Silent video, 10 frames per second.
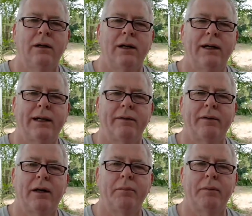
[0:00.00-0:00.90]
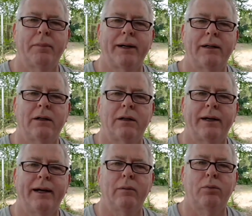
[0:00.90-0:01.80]
Hi, Kevin. I'm in
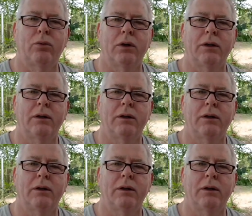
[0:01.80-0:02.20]
Bangkok Airport,